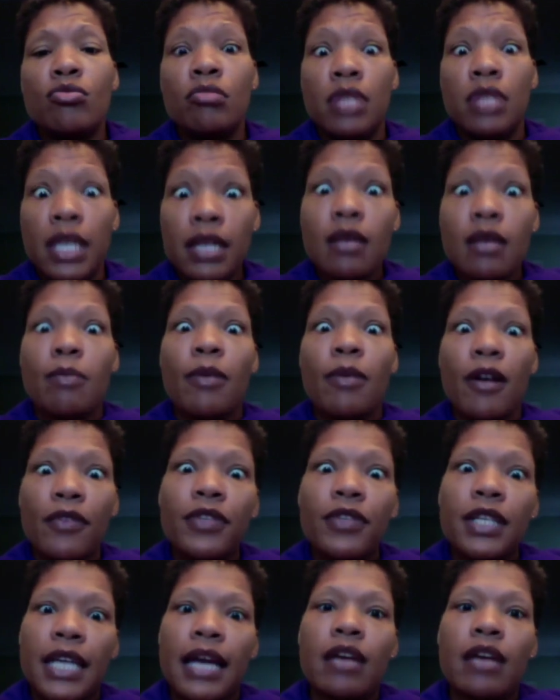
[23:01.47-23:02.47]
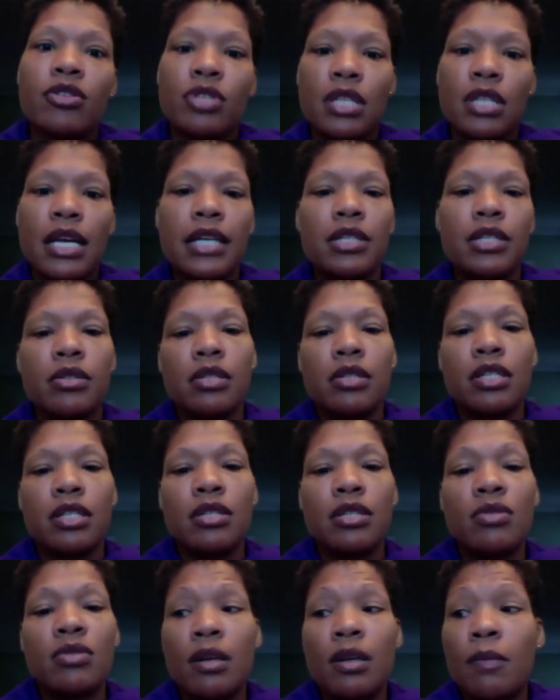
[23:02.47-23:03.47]
get up off the couch and actually do
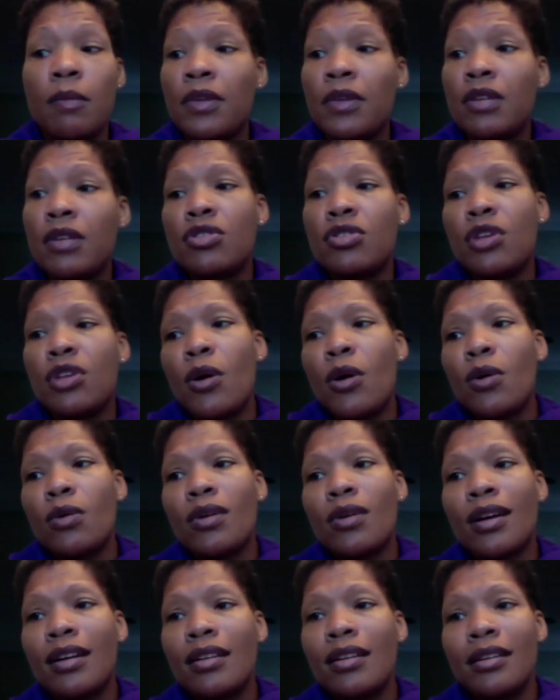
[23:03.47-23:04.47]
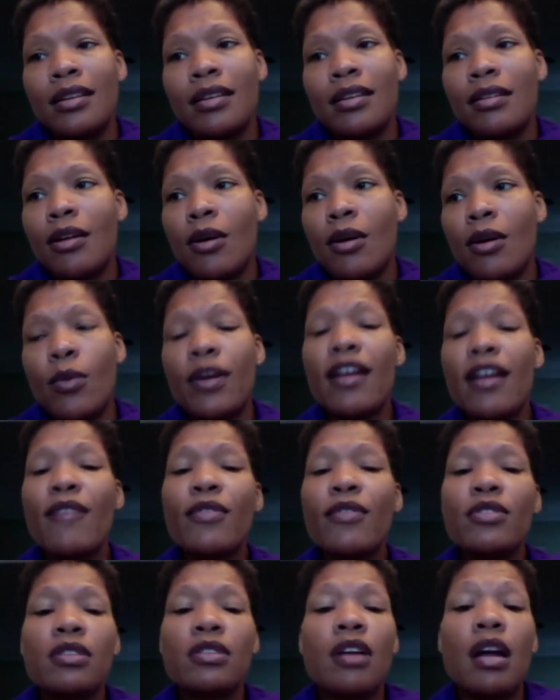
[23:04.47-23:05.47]
something. So,
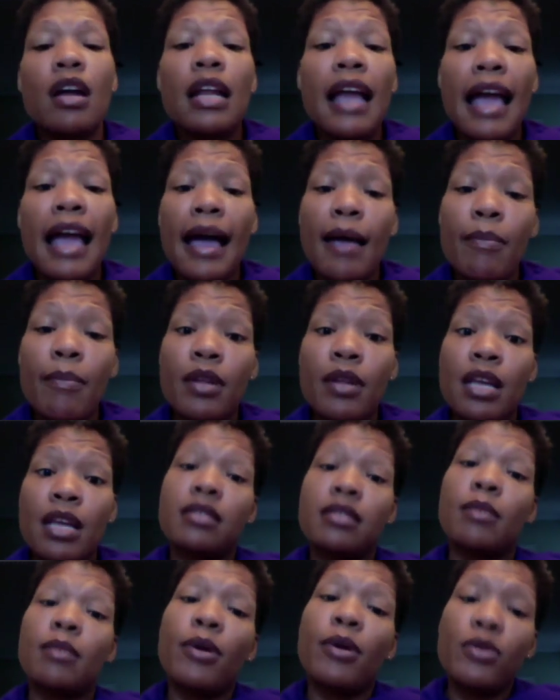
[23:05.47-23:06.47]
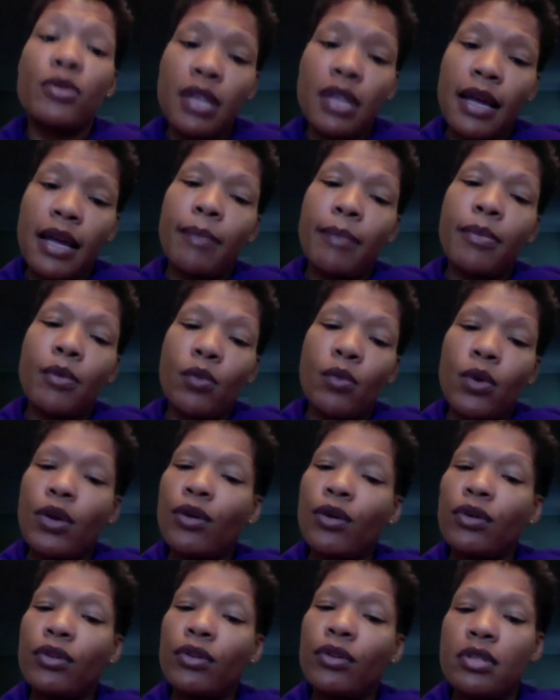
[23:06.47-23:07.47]
whatever's going to happen that's supposed to happen
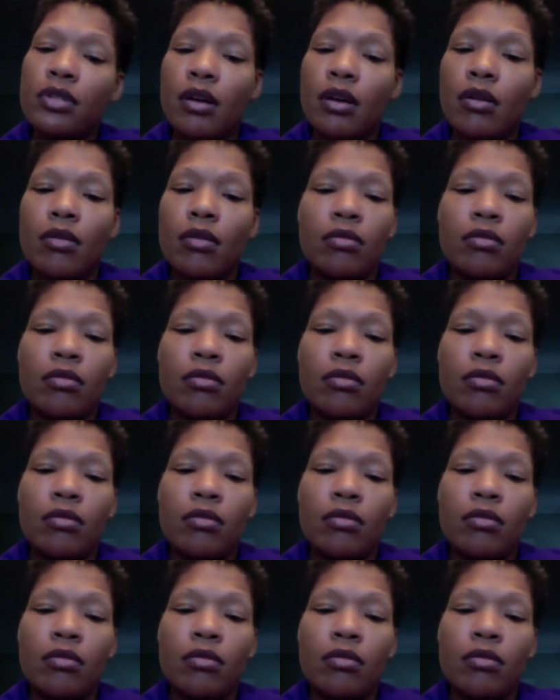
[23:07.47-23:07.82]
will. So,